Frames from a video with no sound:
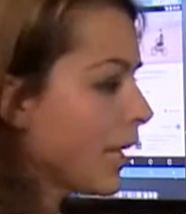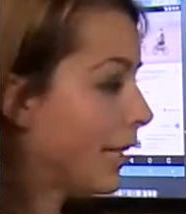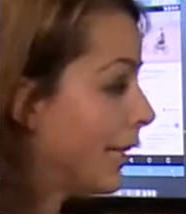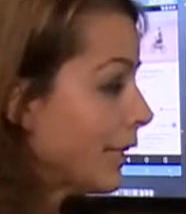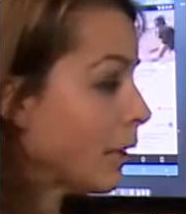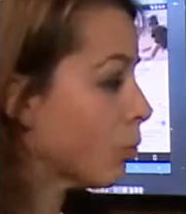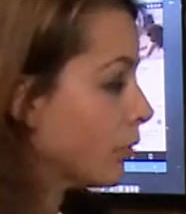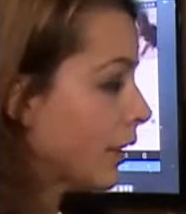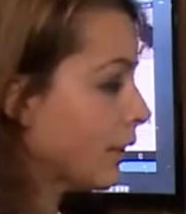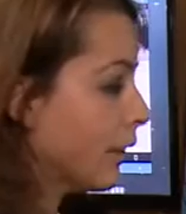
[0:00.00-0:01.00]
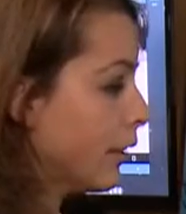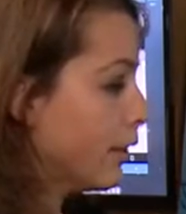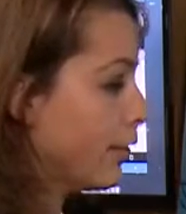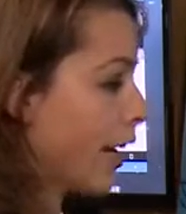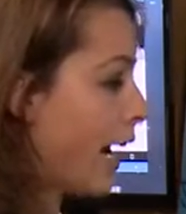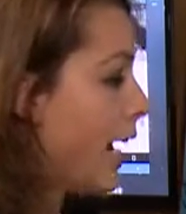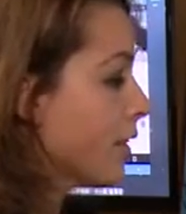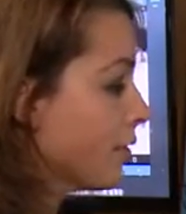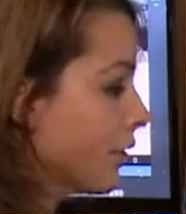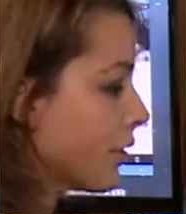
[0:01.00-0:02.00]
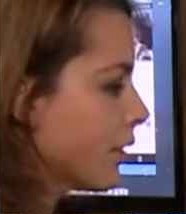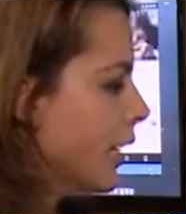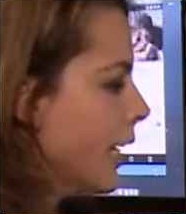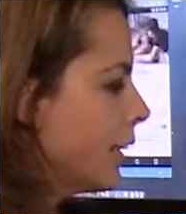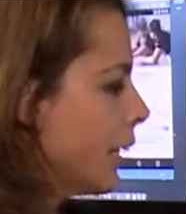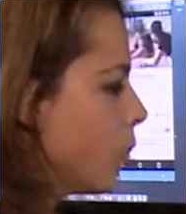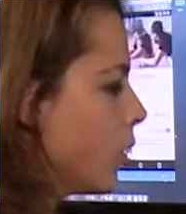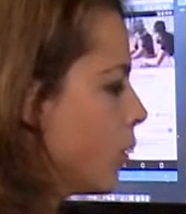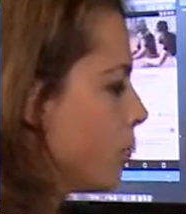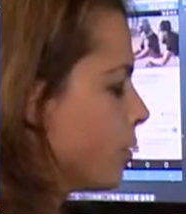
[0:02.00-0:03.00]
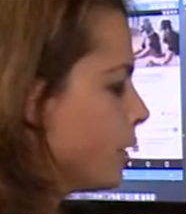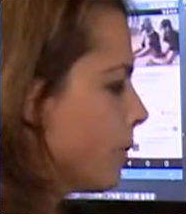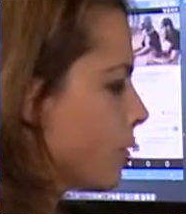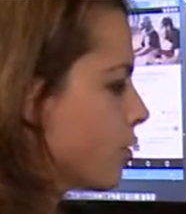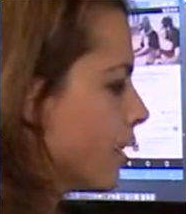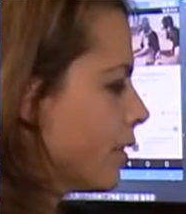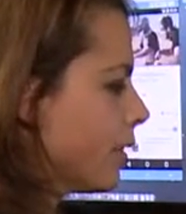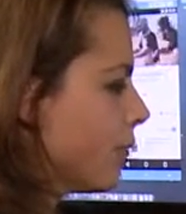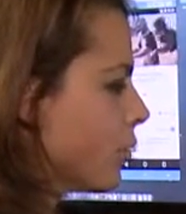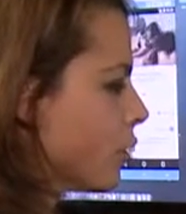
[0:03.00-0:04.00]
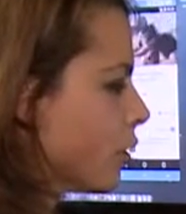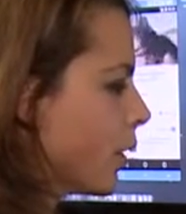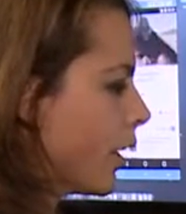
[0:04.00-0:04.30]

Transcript: And then there are others that we hope to demonstrate in the future.